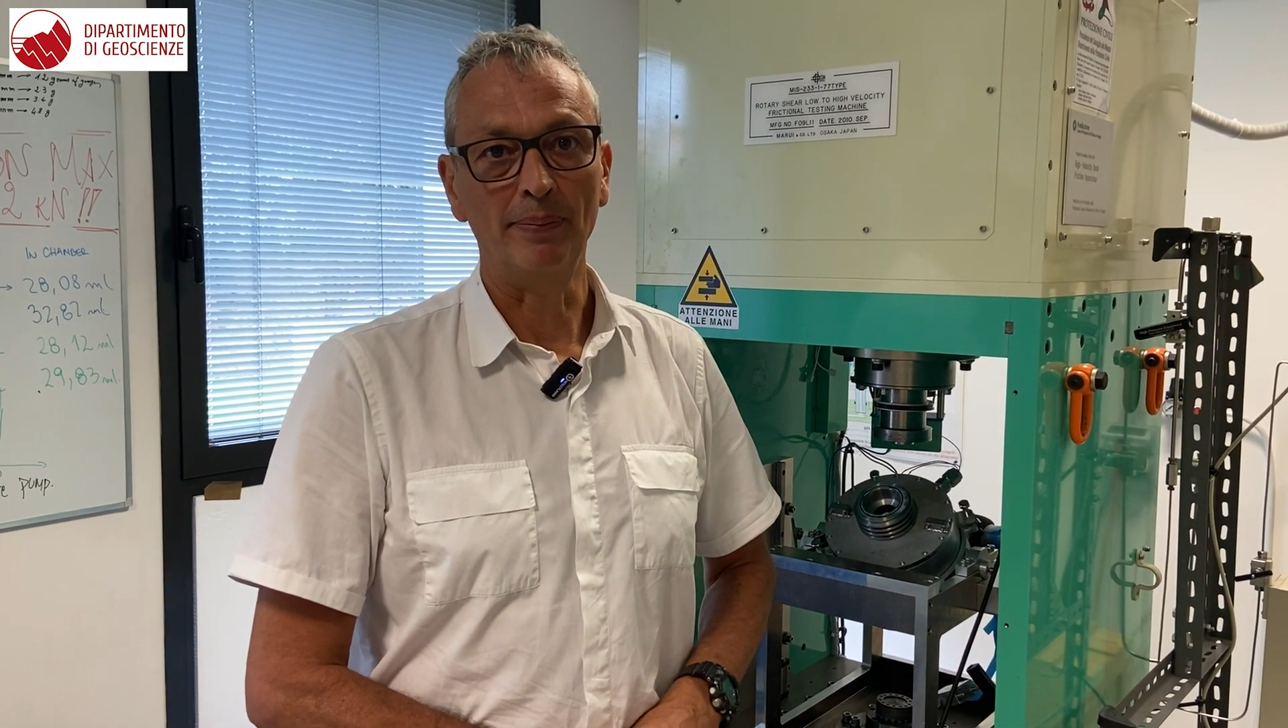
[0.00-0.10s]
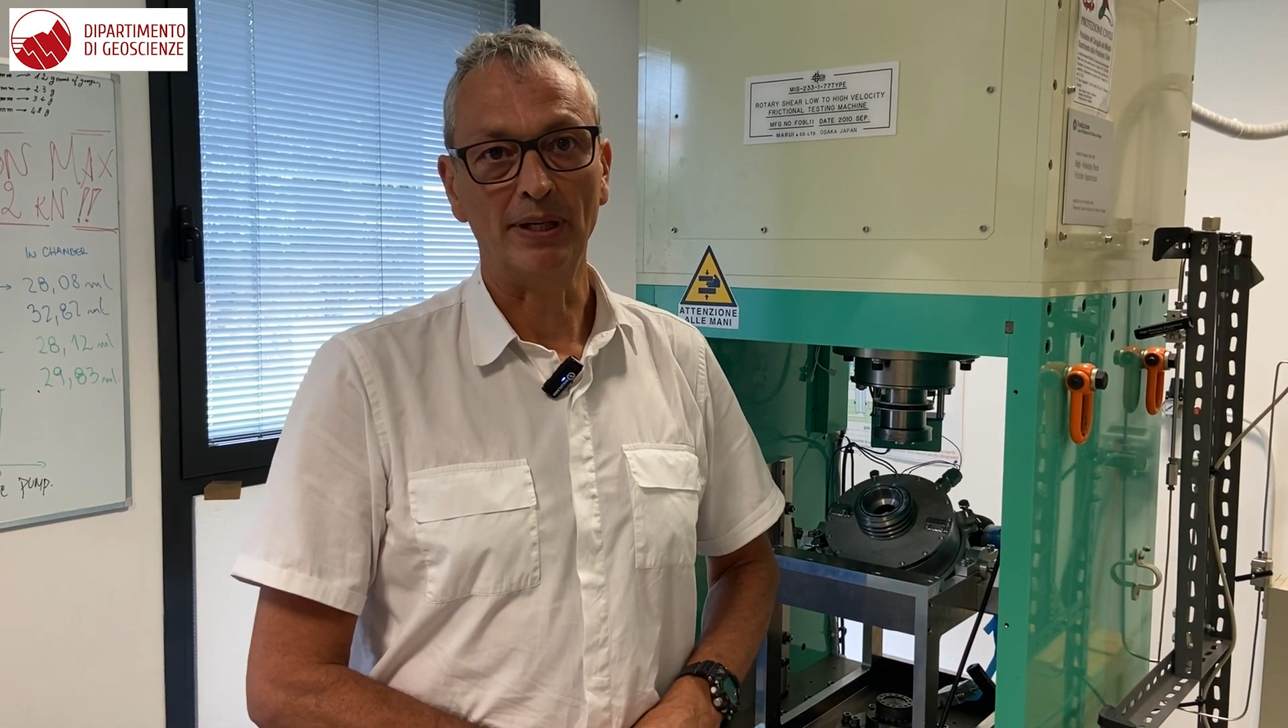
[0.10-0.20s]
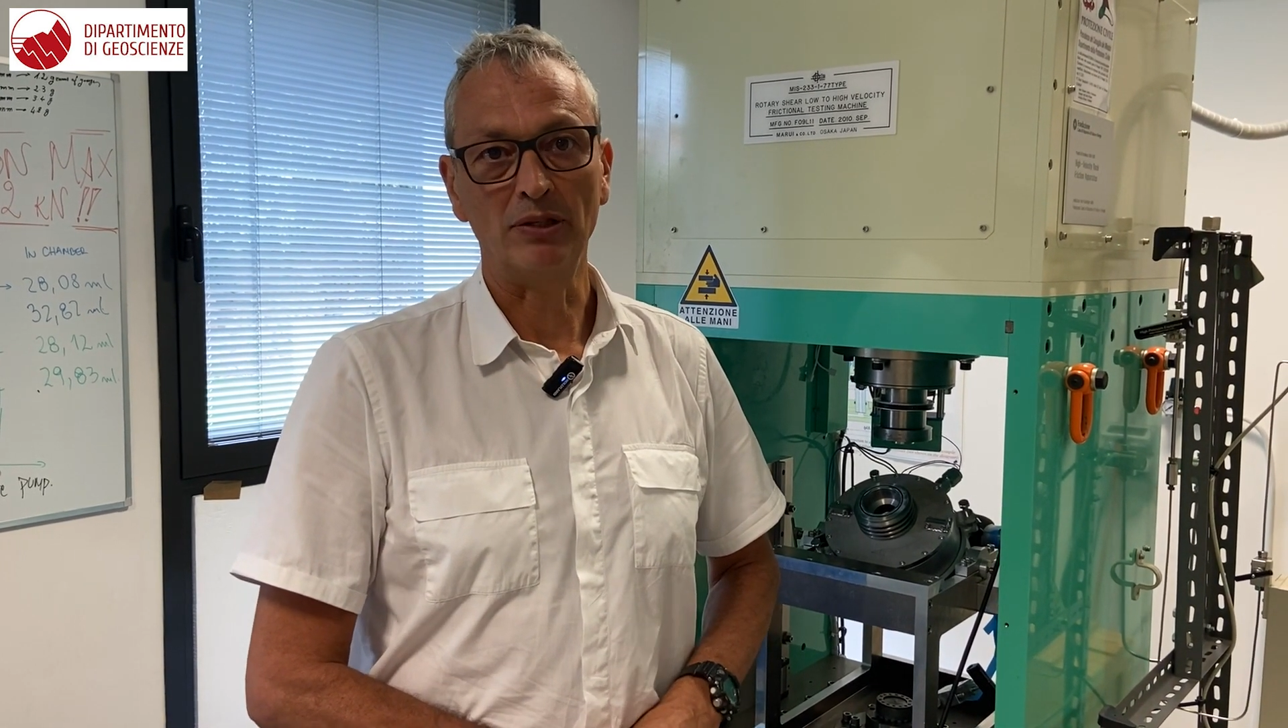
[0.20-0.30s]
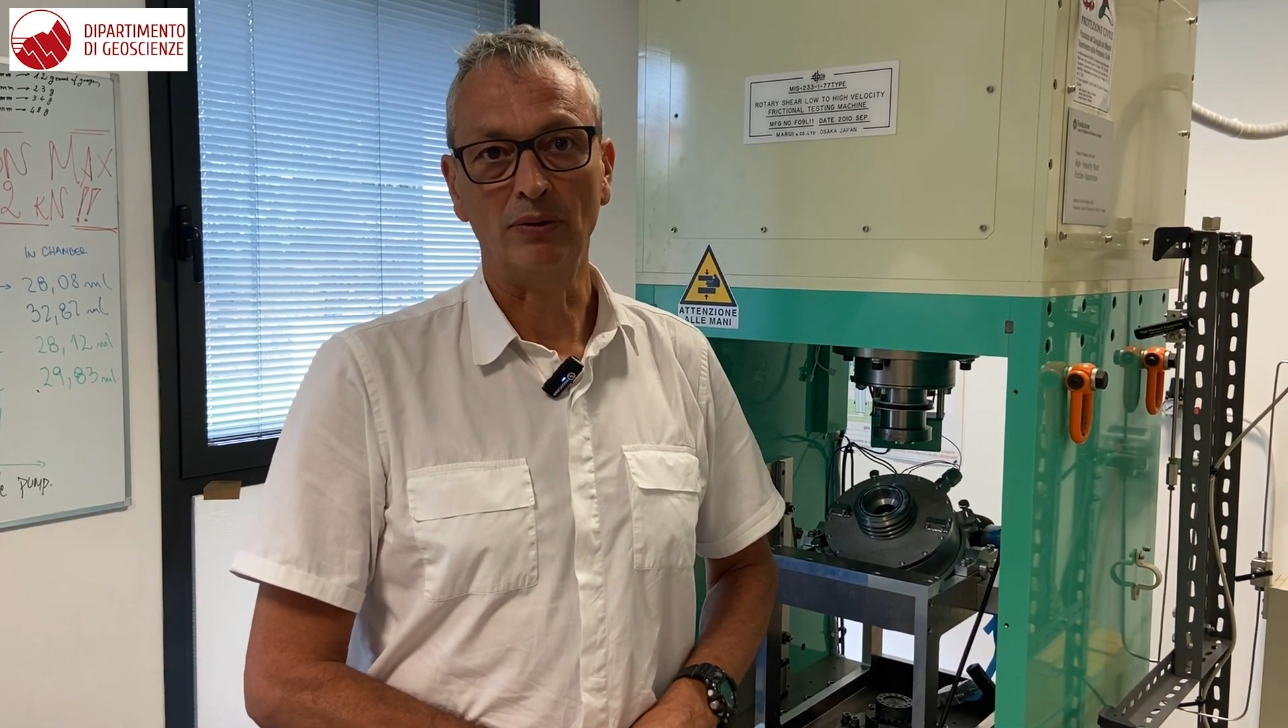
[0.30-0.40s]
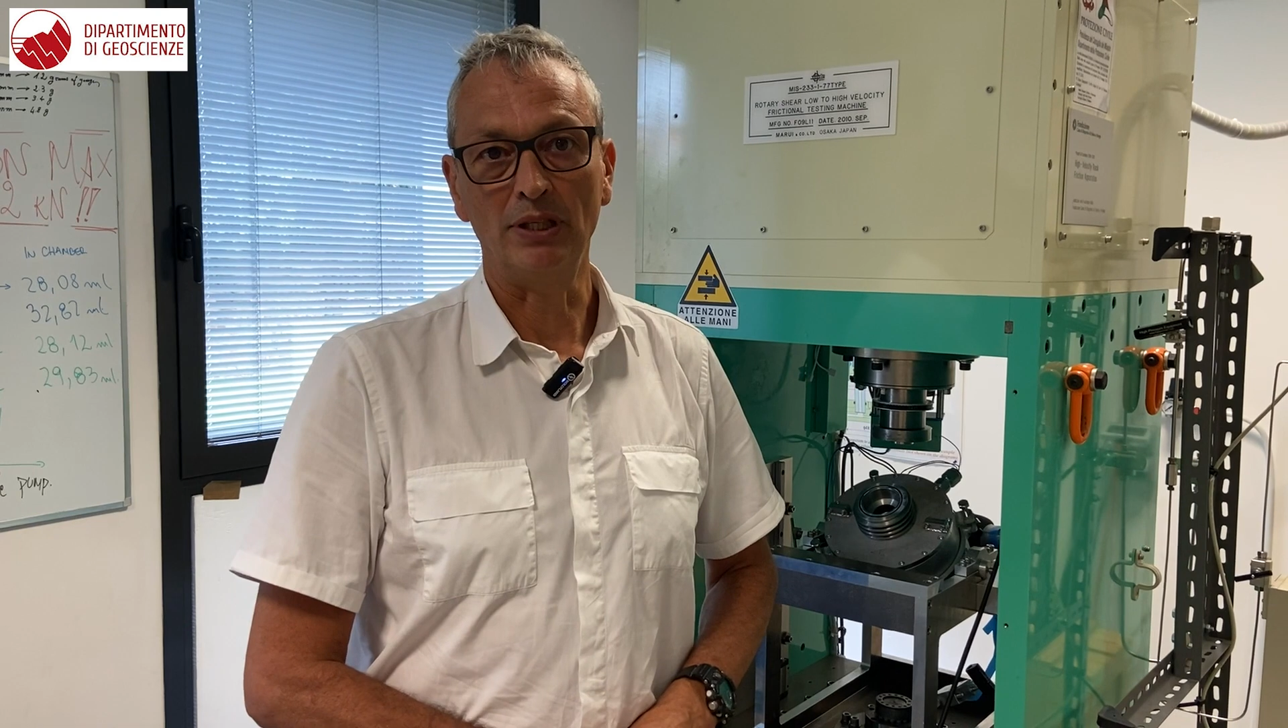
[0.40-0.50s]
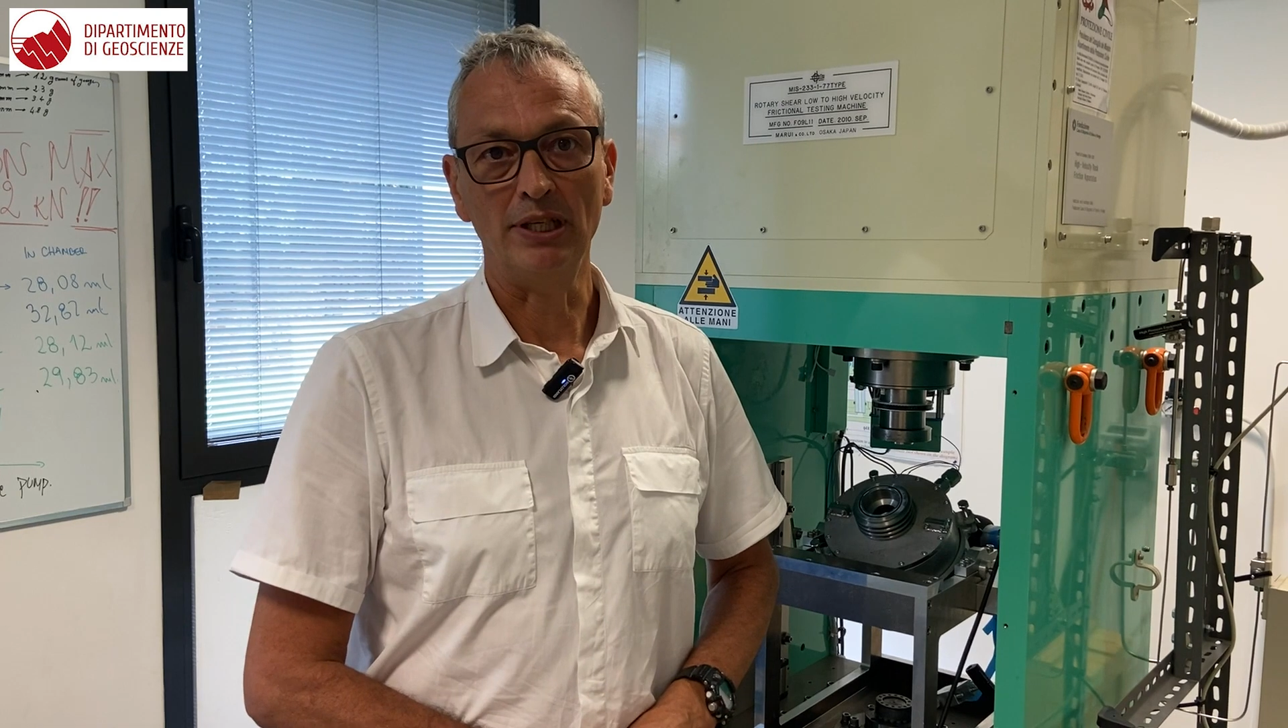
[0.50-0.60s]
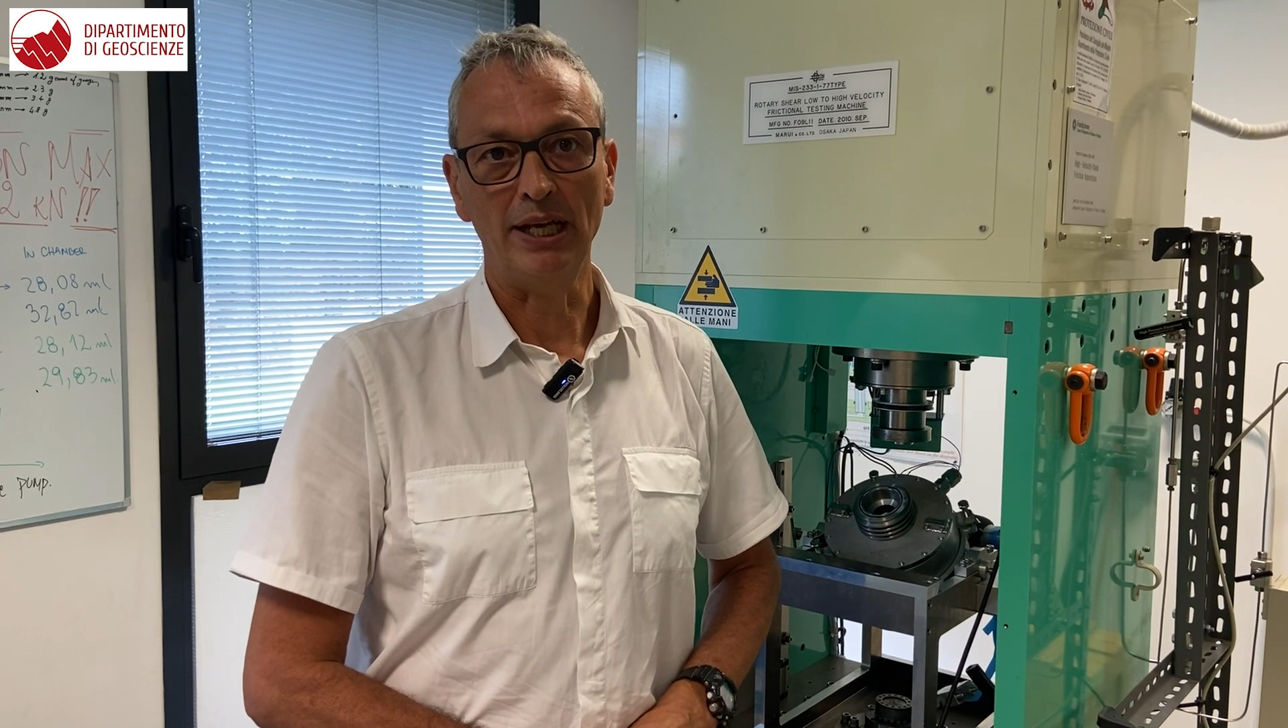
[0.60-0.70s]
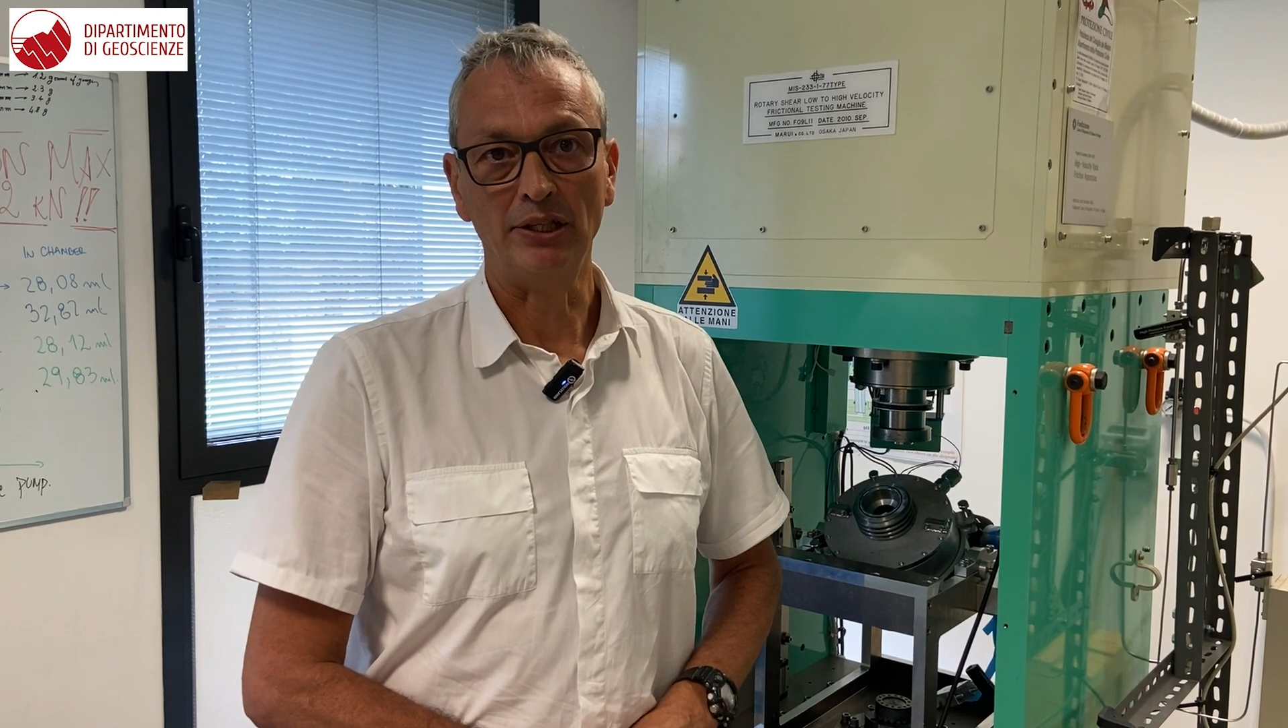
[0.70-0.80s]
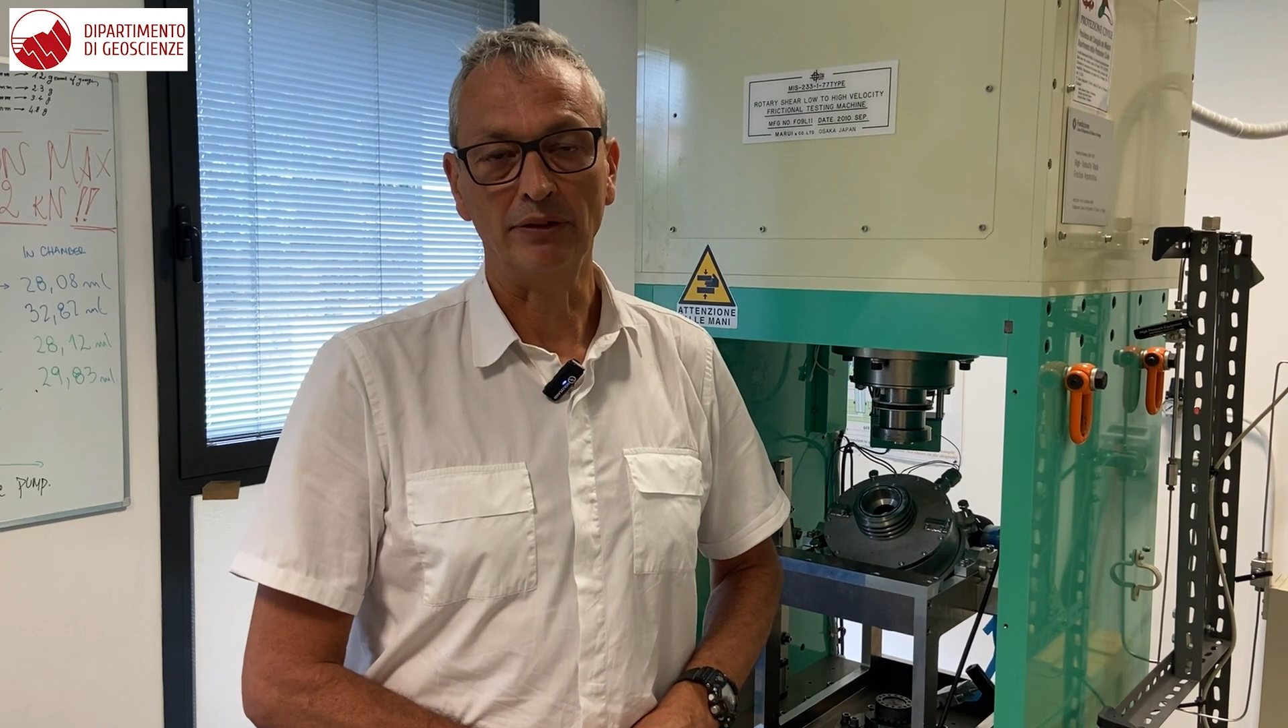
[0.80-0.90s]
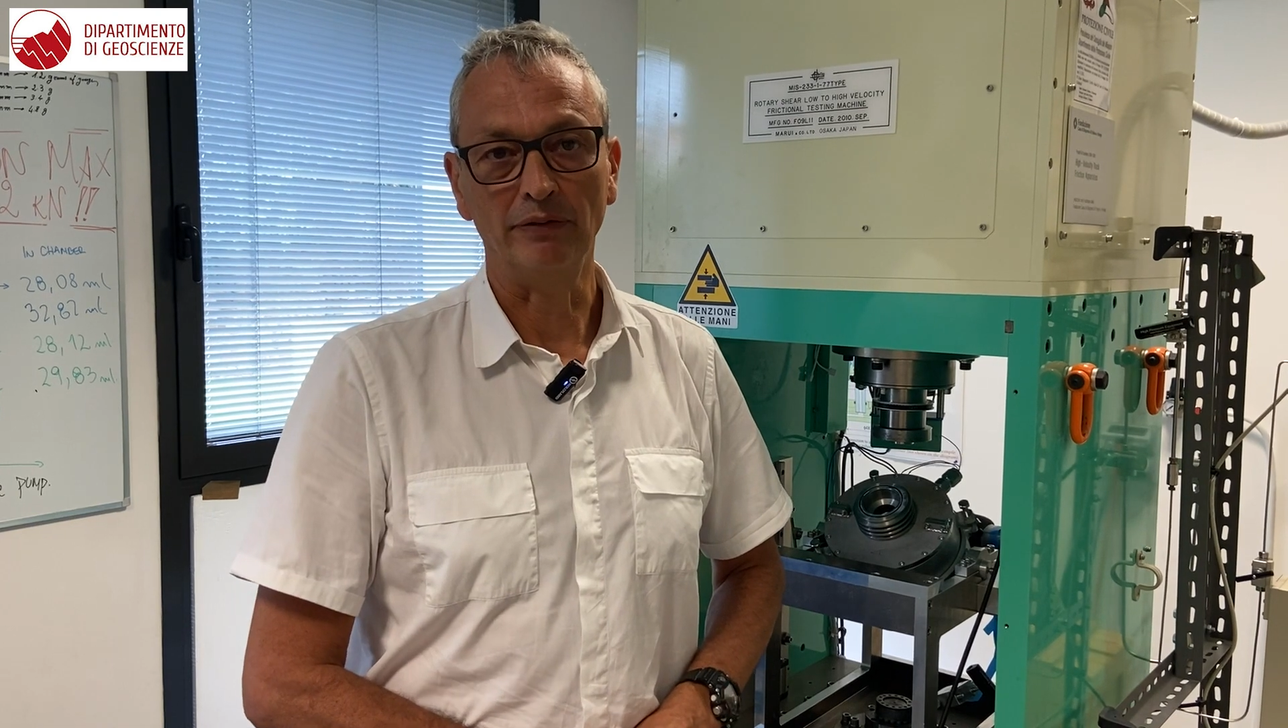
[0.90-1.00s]

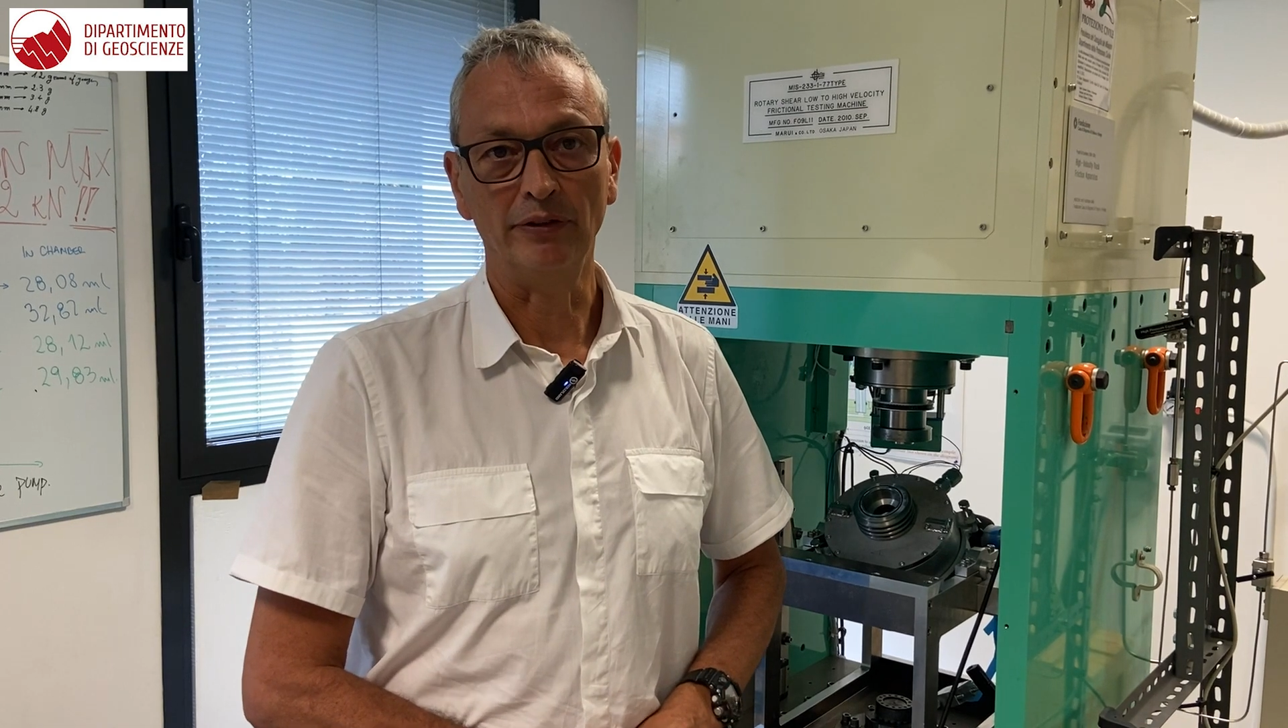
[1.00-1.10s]
pressurization,